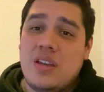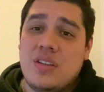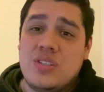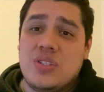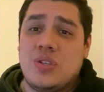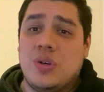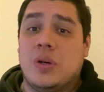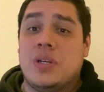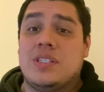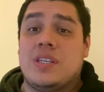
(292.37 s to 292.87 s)

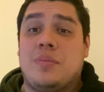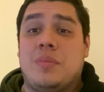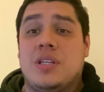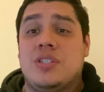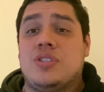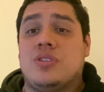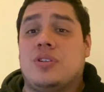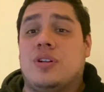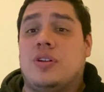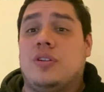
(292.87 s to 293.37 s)
So as I
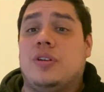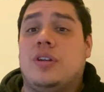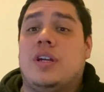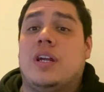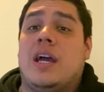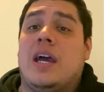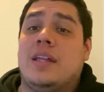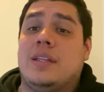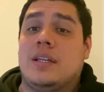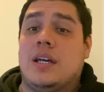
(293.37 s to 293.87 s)
mentioned earlier,
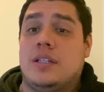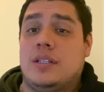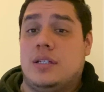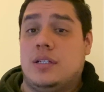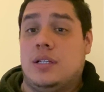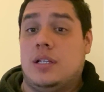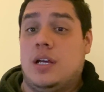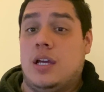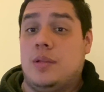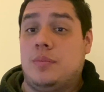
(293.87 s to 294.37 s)
I had done
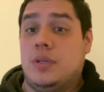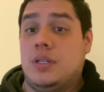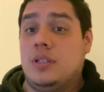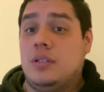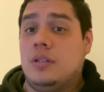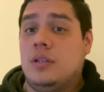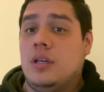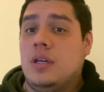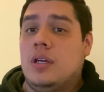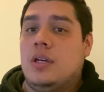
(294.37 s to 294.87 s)
an
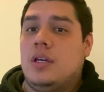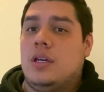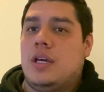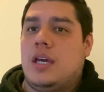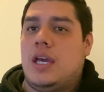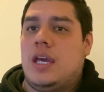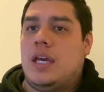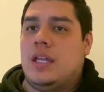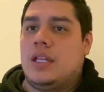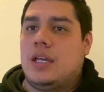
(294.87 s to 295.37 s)
alignment,
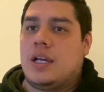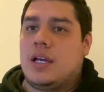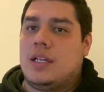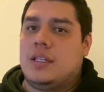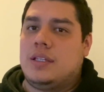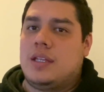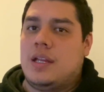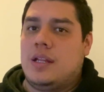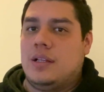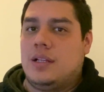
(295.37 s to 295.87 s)
and I
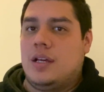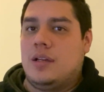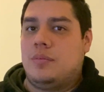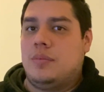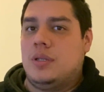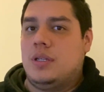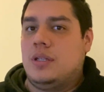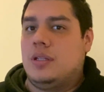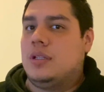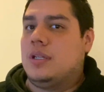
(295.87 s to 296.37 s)
got that
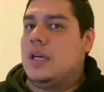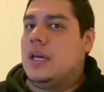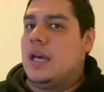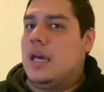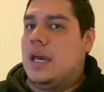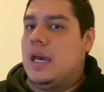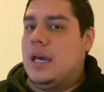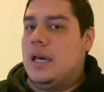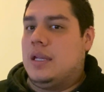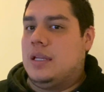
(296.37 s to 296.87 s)
alignment
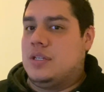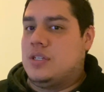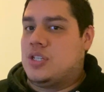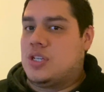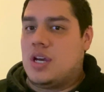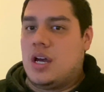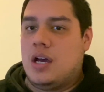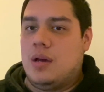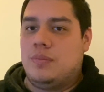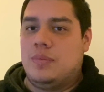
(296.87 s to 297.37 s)
at a
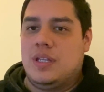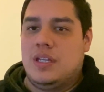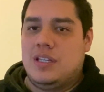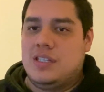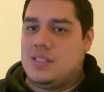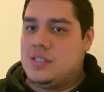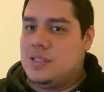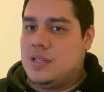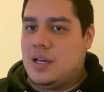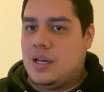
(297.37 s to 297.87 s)
shop that
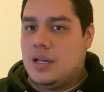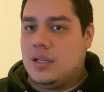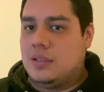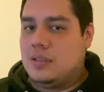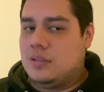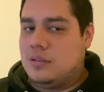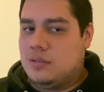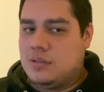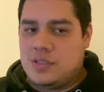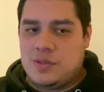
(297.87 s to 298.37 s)
is
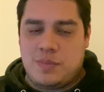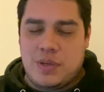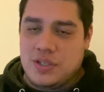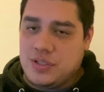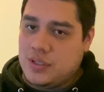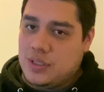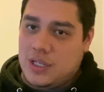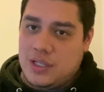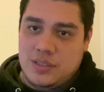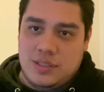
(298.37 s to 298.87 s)
not
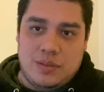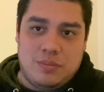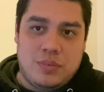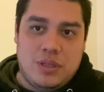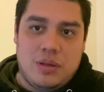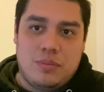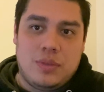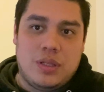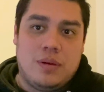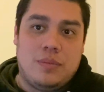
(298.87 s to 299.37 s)
specialized in
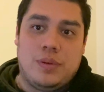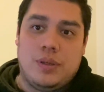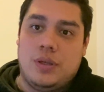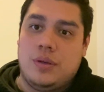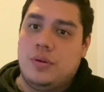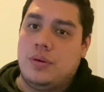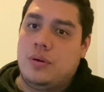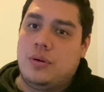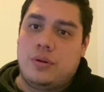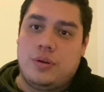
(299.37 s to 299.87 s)

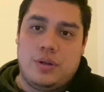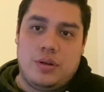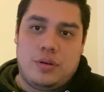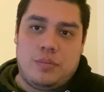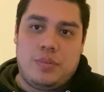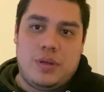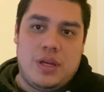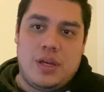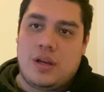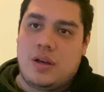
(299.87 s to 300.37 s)
BMW or
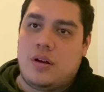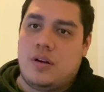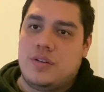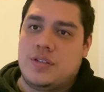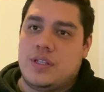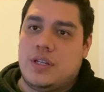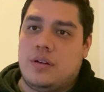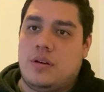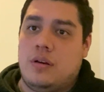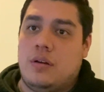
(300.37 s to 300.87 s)
European
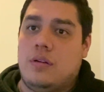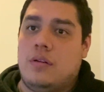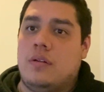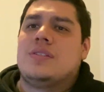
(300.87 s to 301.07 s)
cars at all.